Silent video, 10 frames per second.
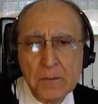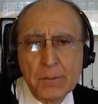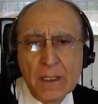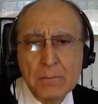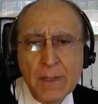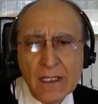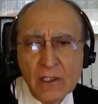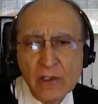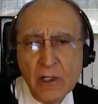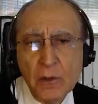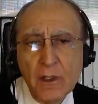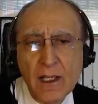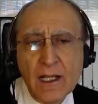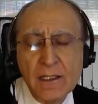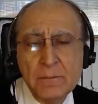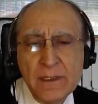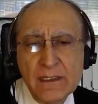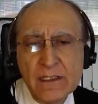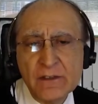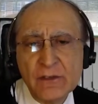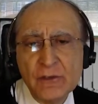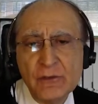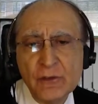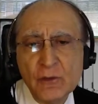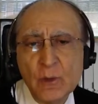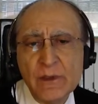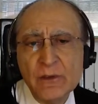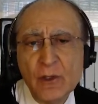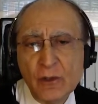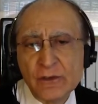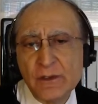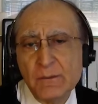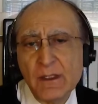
By macro, I mean it's to do with not